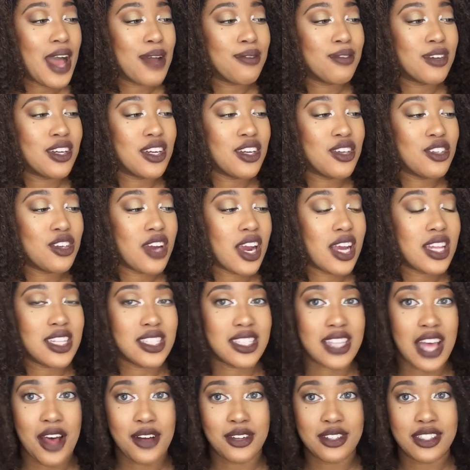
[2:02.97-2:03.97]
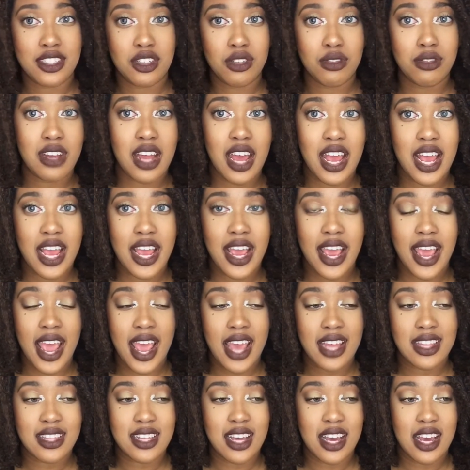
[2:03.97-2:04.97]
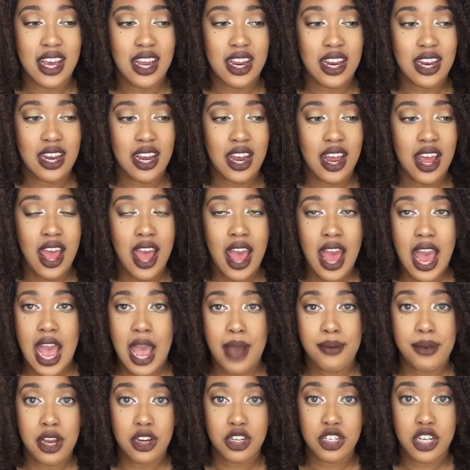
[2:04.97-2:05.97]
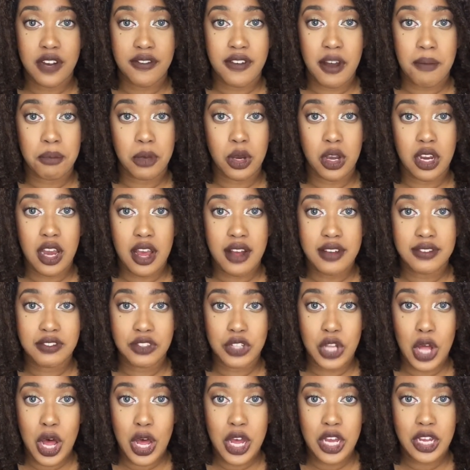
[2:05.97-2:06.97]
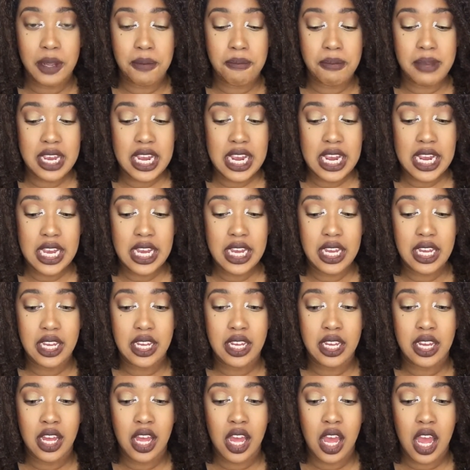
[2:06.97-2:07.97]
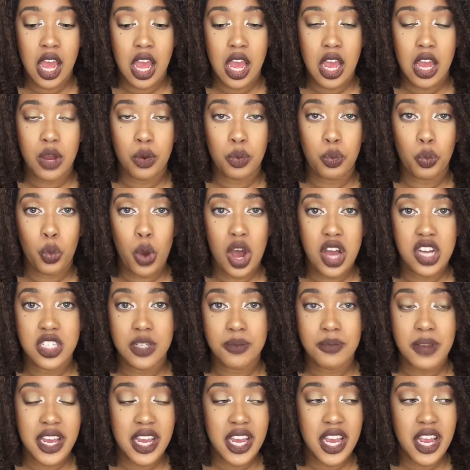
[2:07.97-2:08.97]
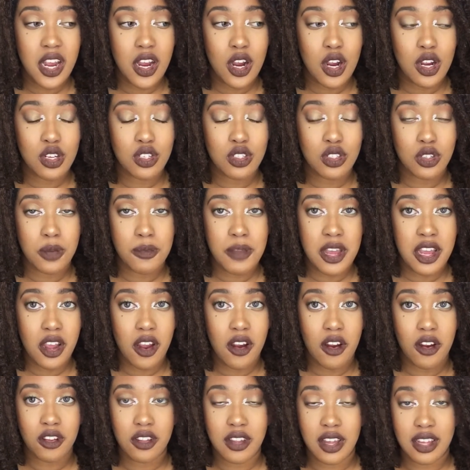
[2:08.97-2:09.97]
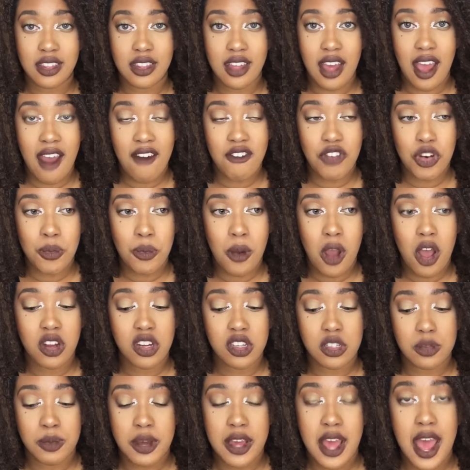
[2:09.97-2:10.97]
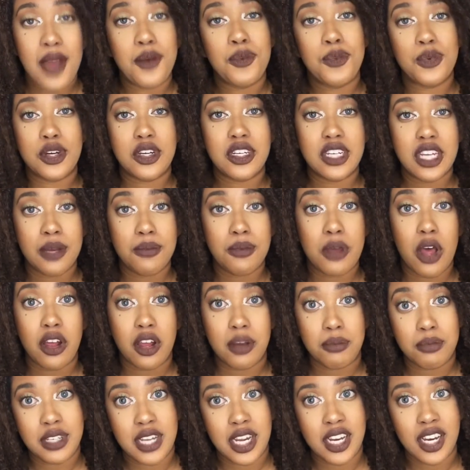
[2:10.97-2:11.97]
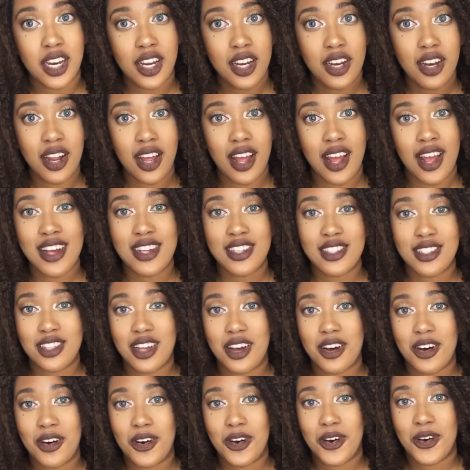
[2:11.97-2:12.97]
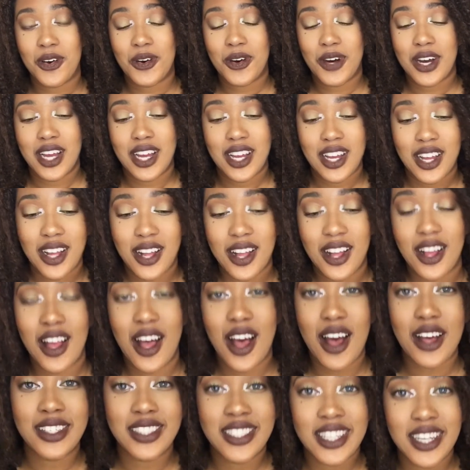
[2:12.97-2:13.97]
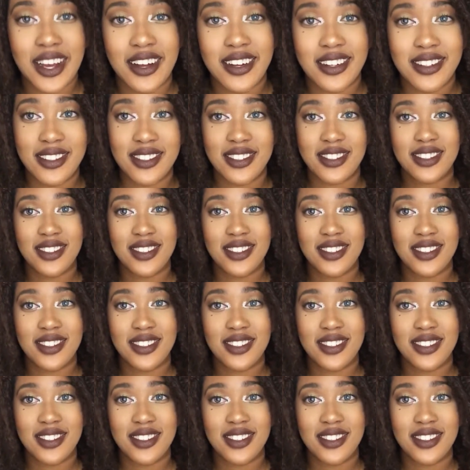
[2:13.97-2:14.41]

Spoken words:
I'm gonna try this out tonight, and then I'm not sure if I'm gonna vlog me washing my hair or doing my hair, like the after progress, but I will keep y'all updated. So I'll see y'all.